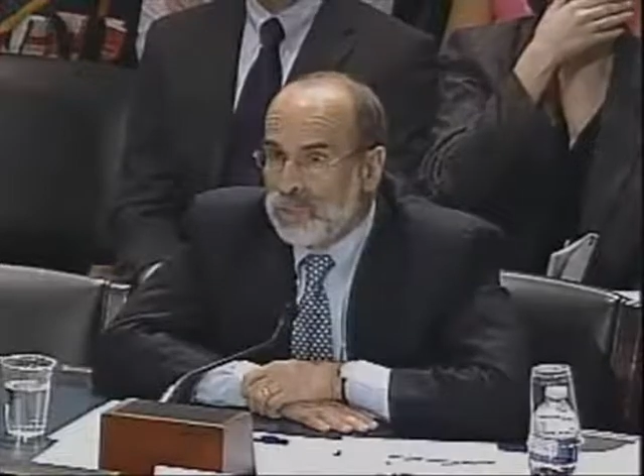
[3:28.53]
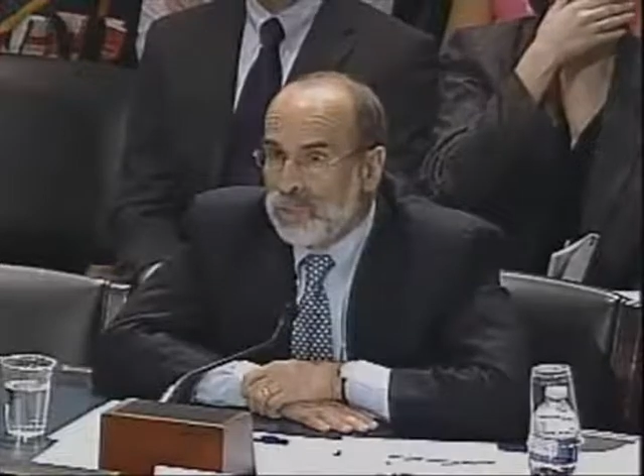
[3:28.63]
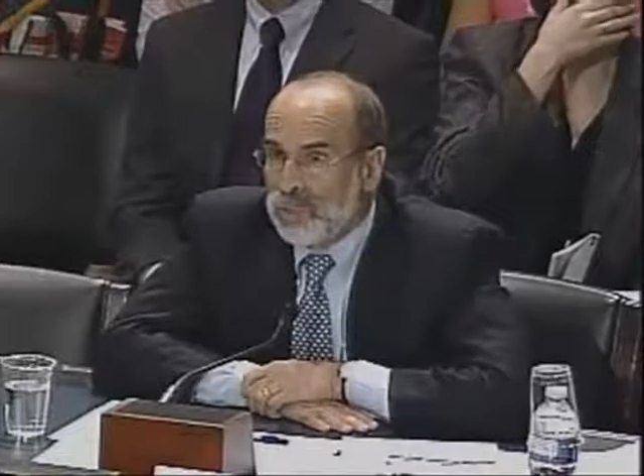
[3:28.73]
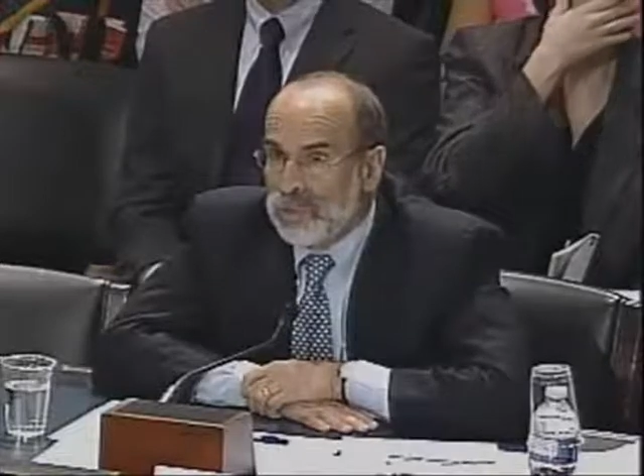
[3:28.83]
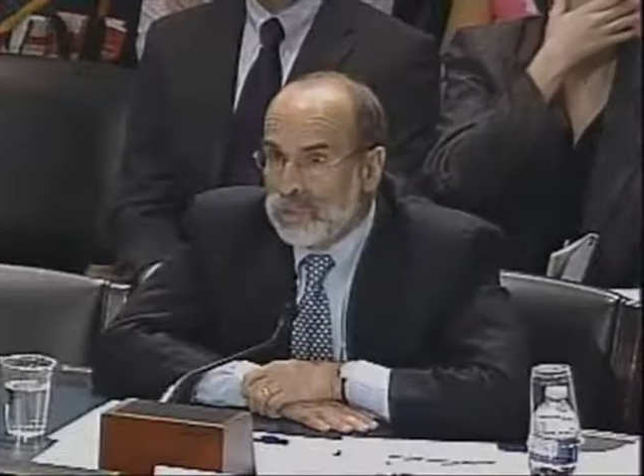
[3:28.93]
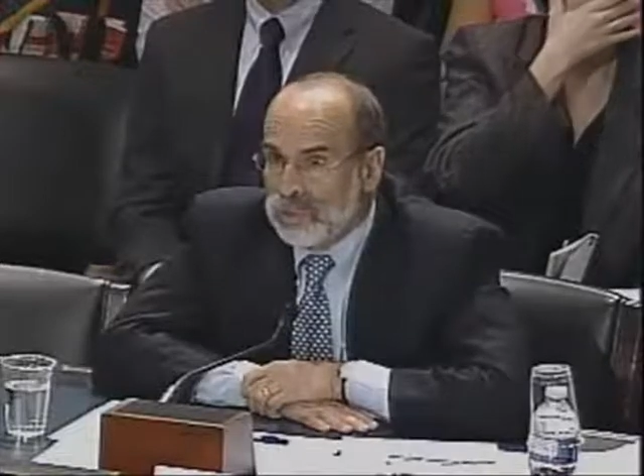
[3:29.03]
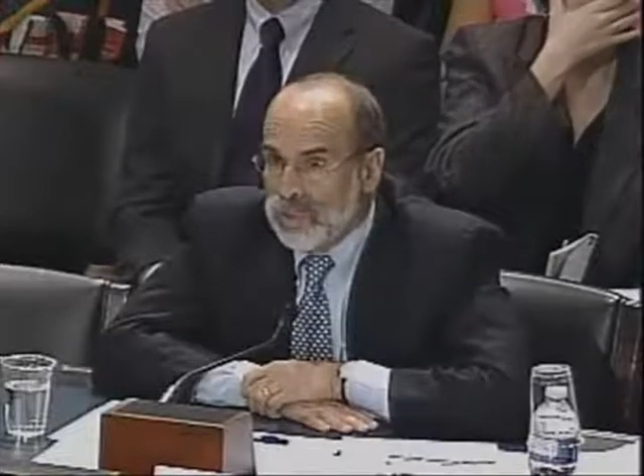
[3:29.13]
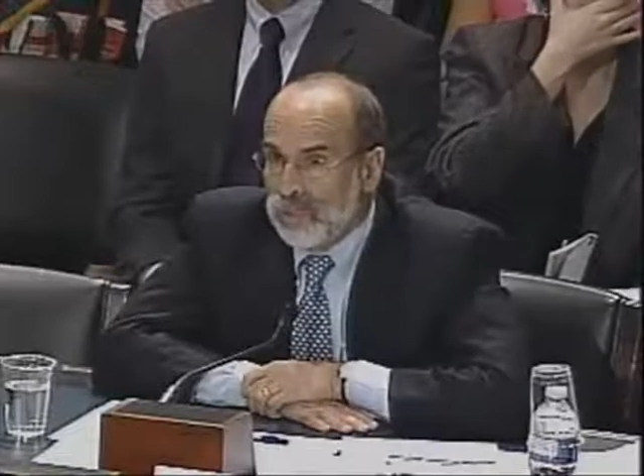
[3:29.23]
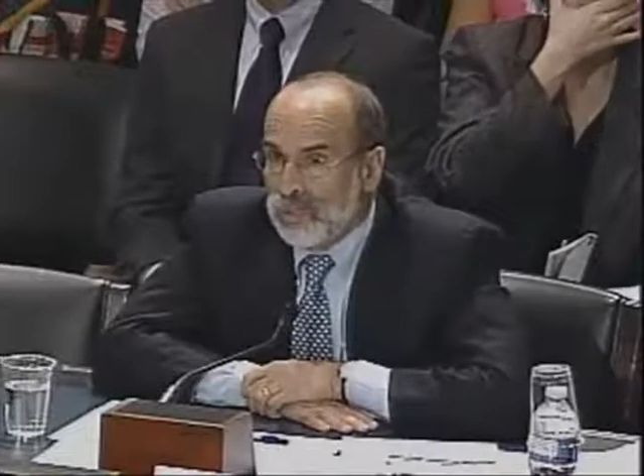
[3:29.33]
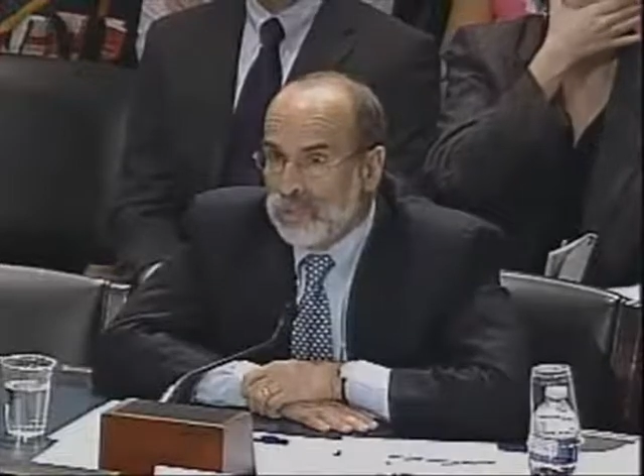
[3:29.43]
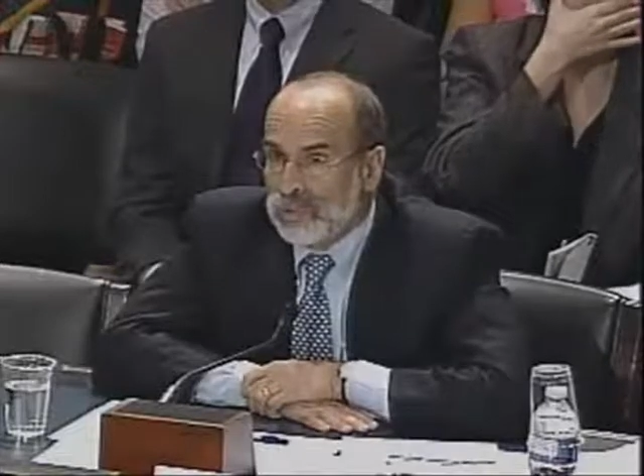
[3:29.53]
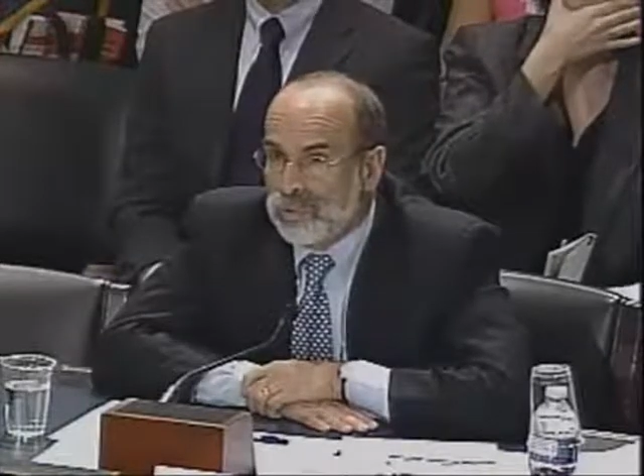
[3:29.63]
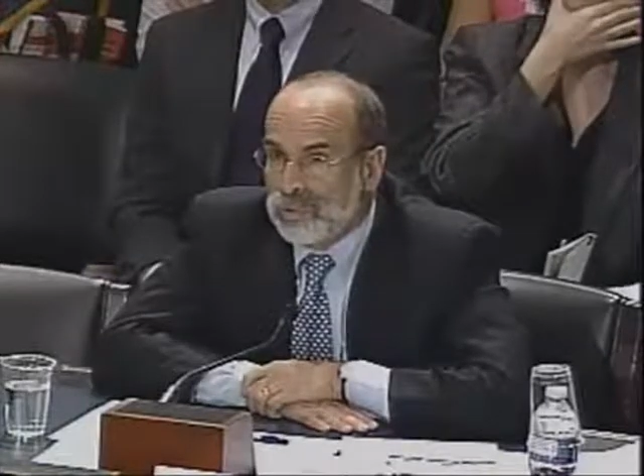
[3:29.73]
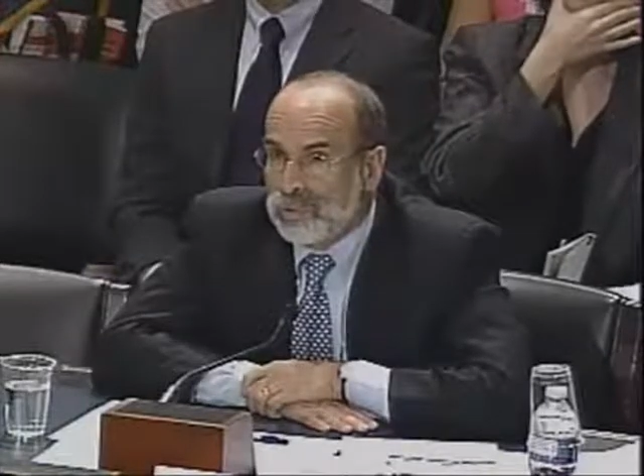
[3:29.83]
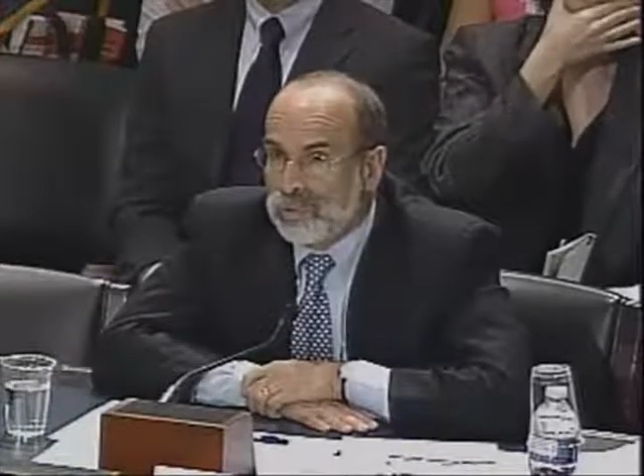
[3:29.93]
using the same
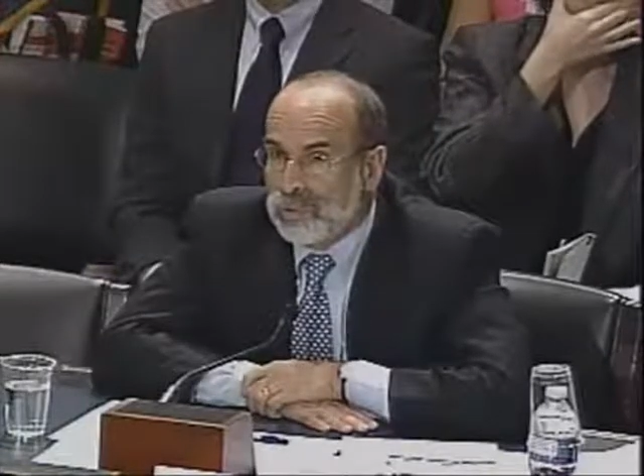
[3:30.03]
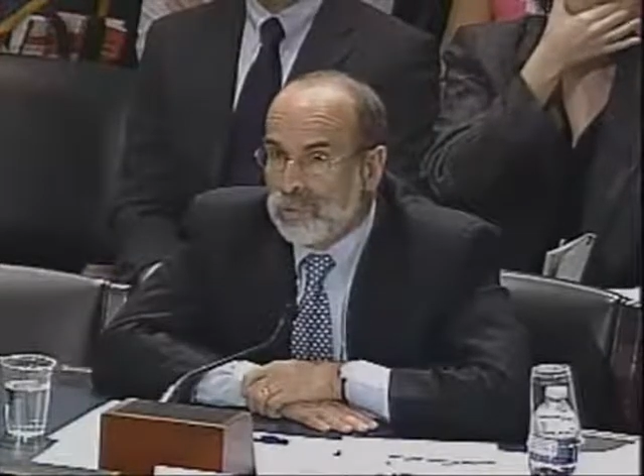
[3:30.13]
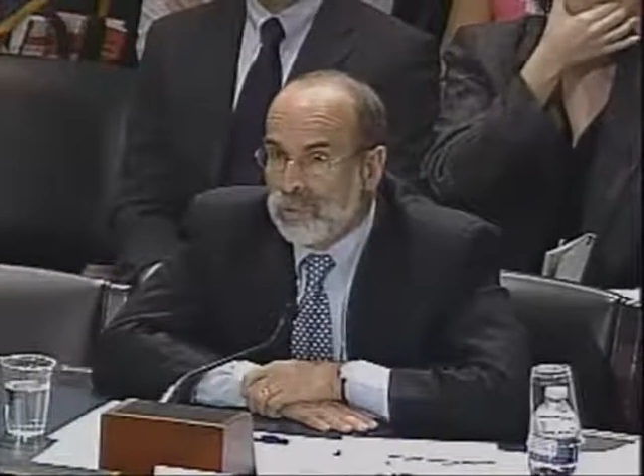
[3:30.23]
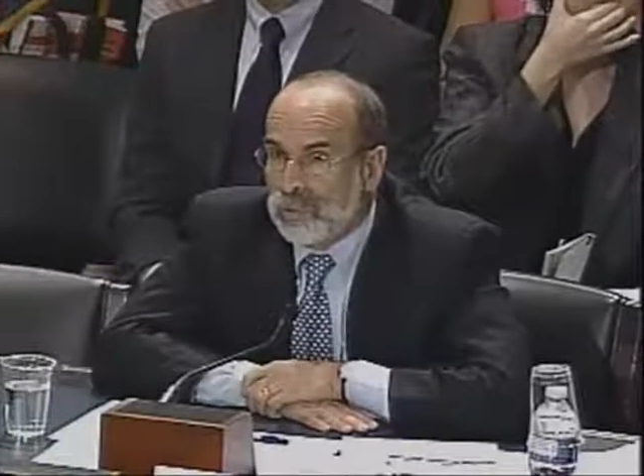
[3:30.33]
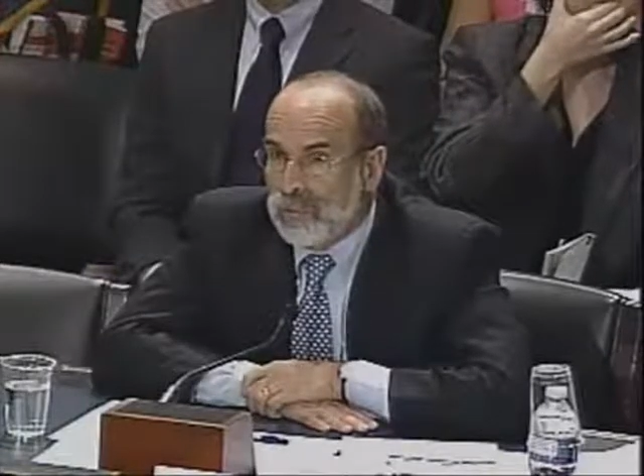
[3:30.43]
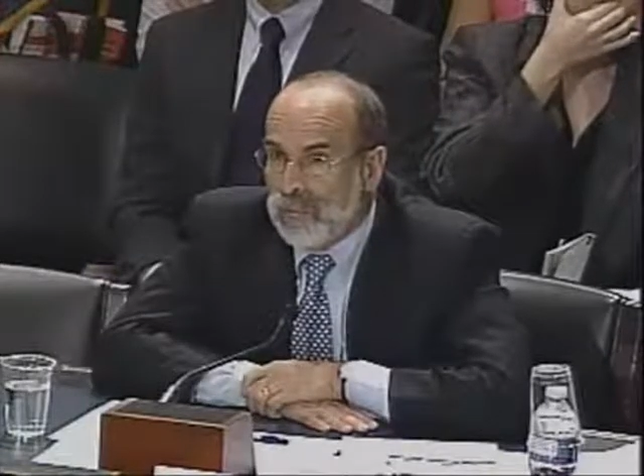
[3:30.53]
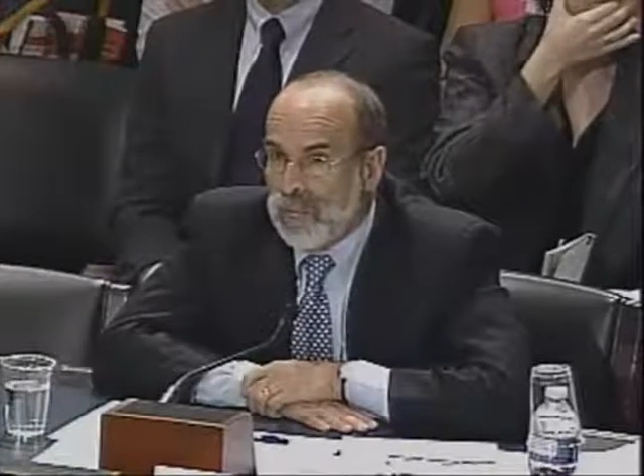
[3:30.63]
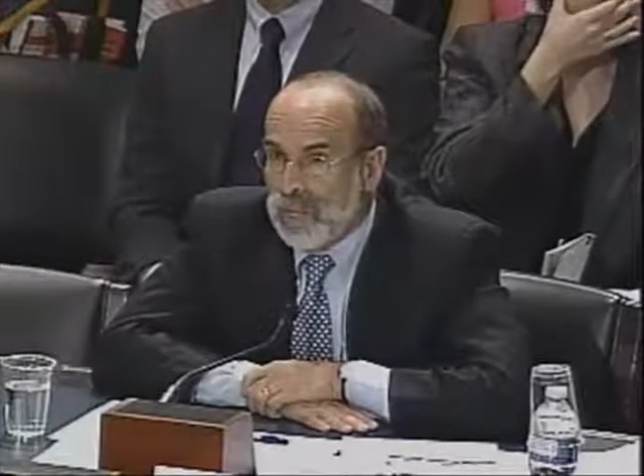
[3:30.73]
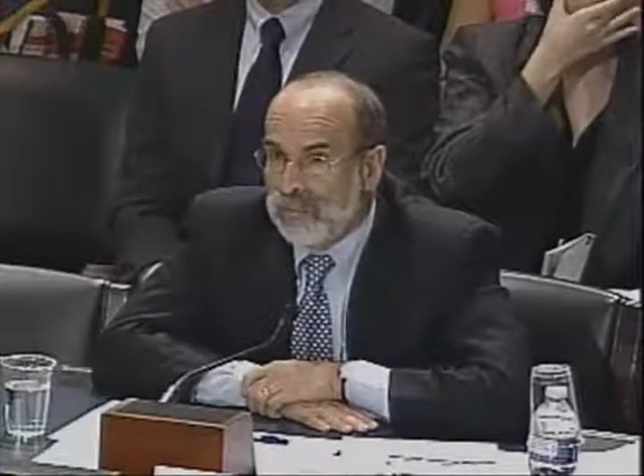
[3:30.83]
resources that we already have.